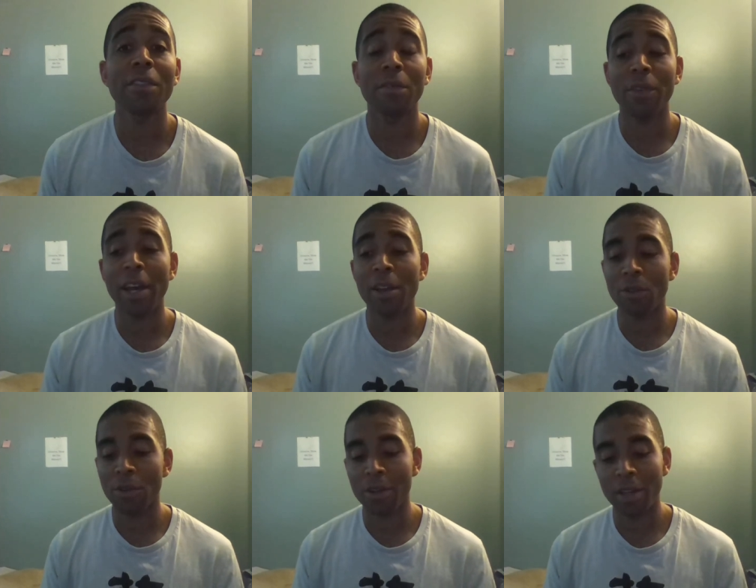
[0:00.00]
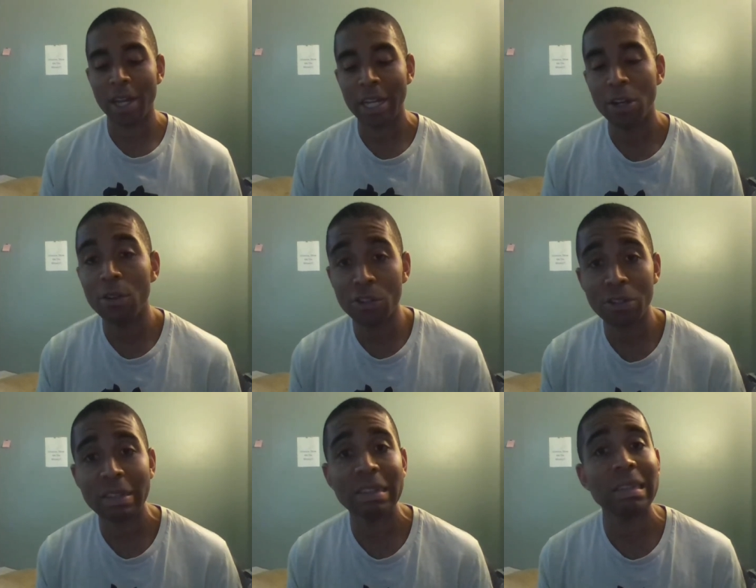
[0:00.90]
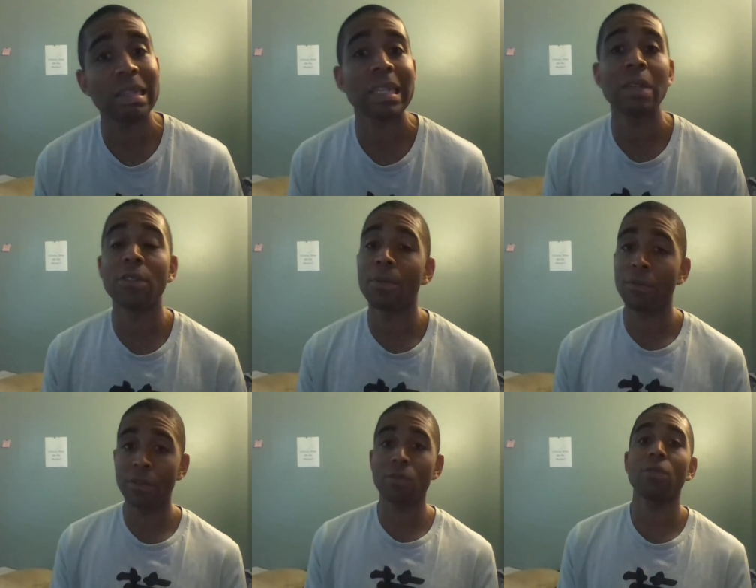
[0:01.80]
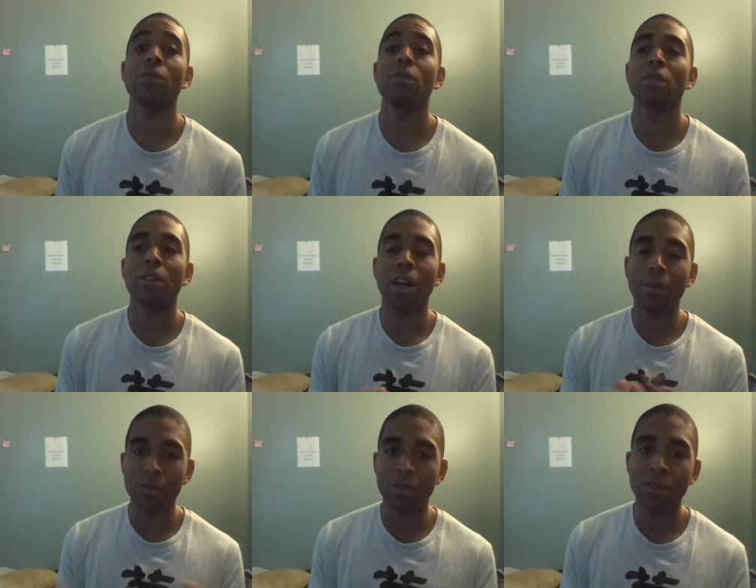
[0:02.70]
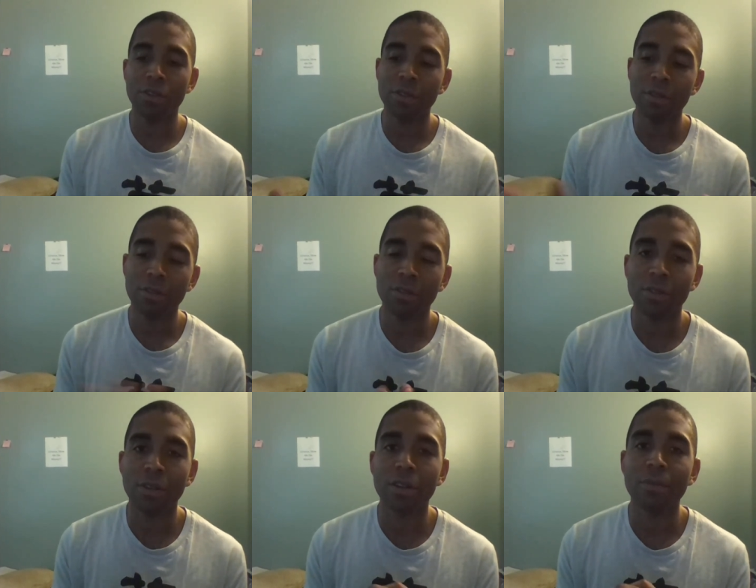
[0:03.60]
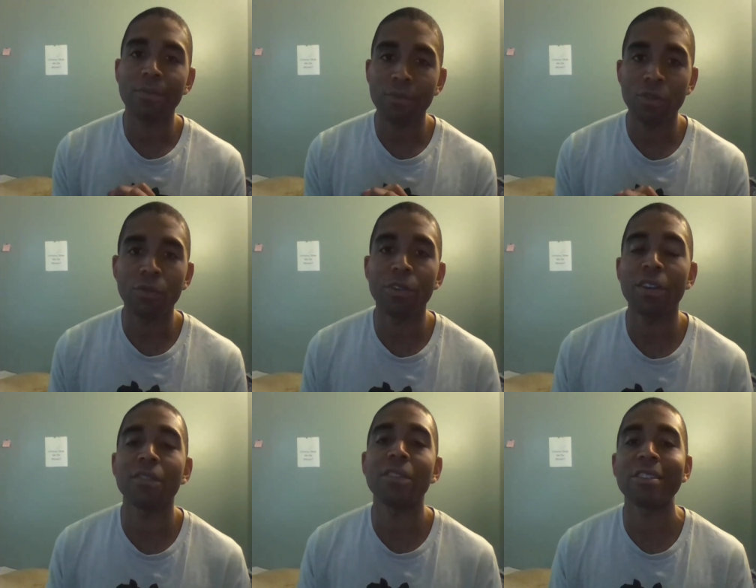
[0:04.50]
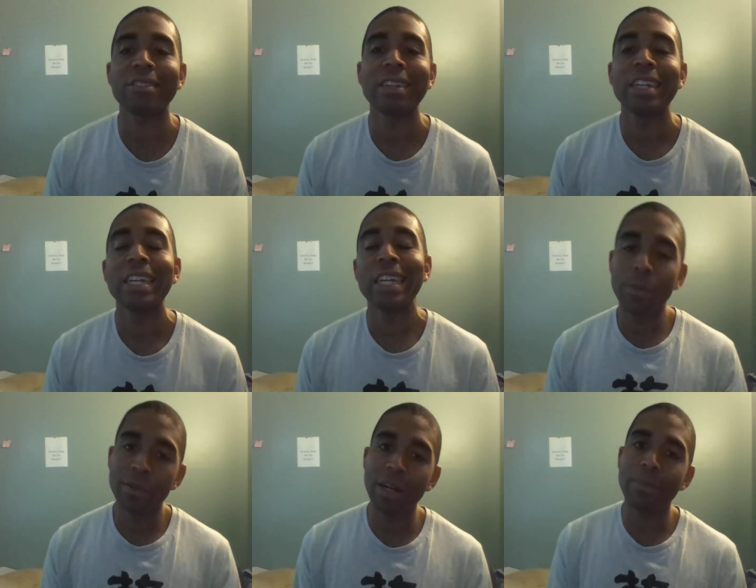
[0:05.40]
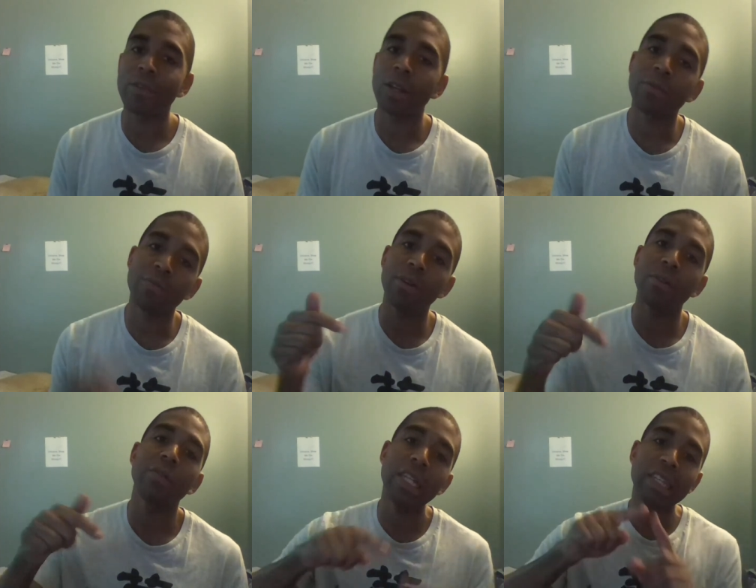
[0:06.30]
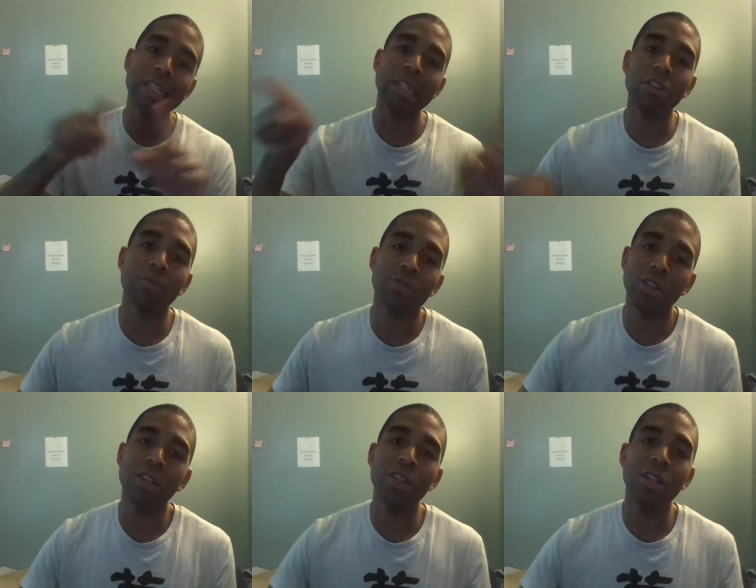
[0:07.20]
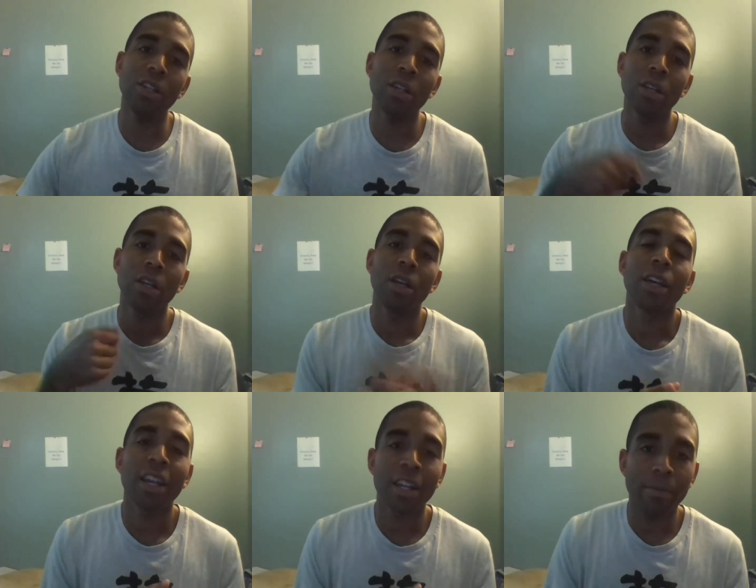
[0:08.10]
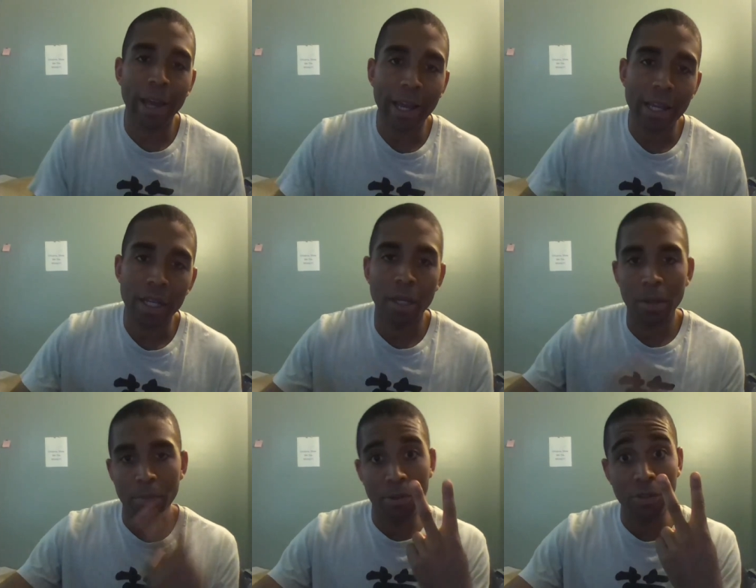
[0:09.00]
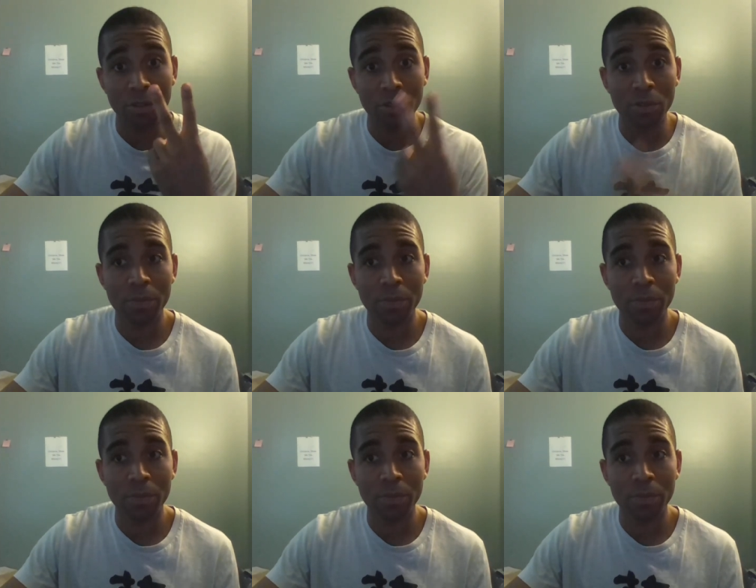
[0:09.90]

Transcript: some value, and look, I can coach you on this, give you some of the resources. I was coaching, so look, do free consultation. Hit me up, numbers below is in the description. Get in the black. Peace.